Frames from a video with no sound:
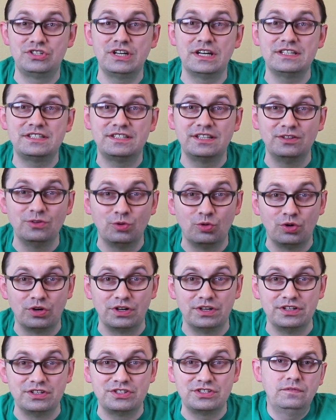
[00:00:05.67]
just an
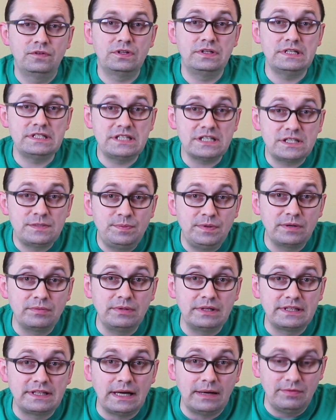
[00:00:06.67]
orange. For this
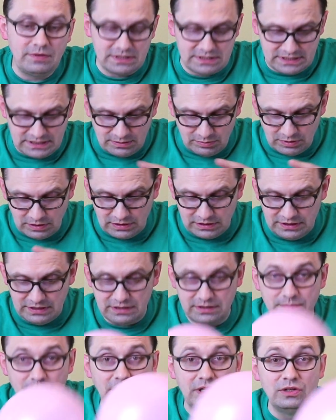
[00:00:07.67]
experiment obviously we'll
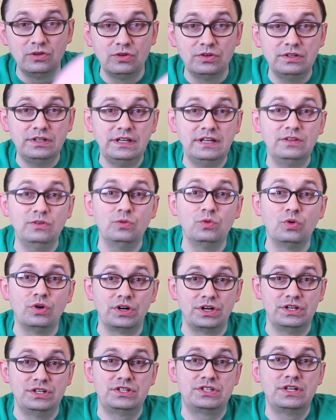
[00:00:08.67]
need balloon and
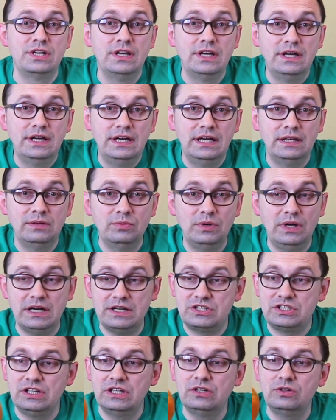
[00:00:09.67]
orange, and we
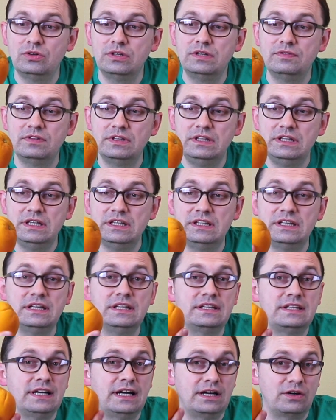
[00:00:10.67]
actually don't even need
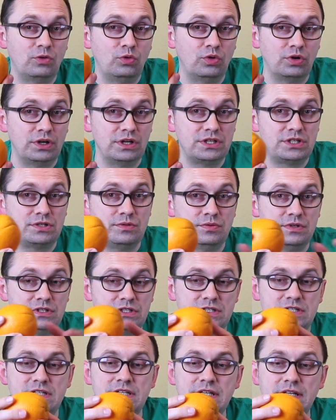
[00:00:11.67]
the entire orange, we
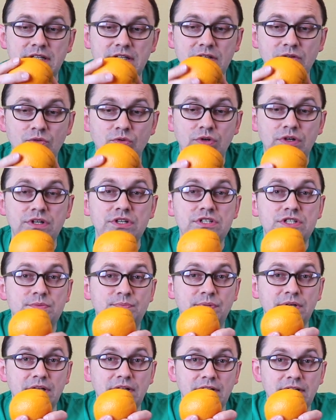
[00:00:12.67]
just need an
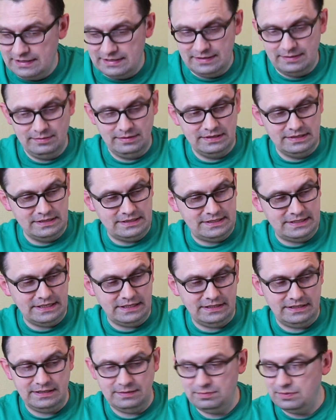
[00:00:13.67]
orange peel. I'm gonna
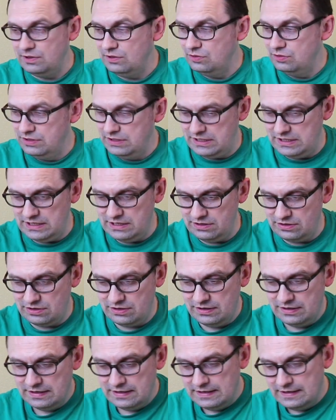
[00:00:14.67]
set the balloon
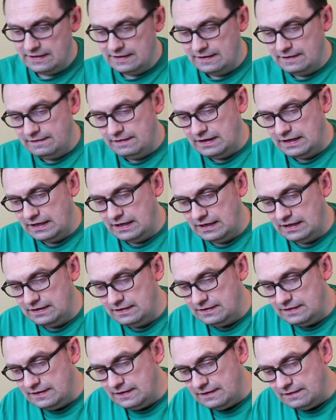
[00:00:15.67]
here
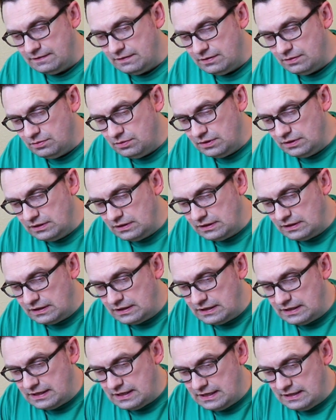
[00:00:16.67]
and we'll
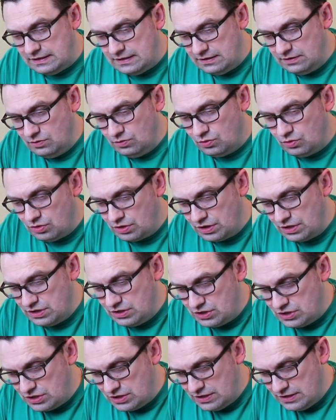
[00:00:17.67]
cut an
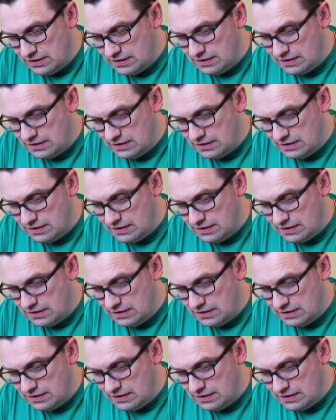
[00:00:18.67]
orange.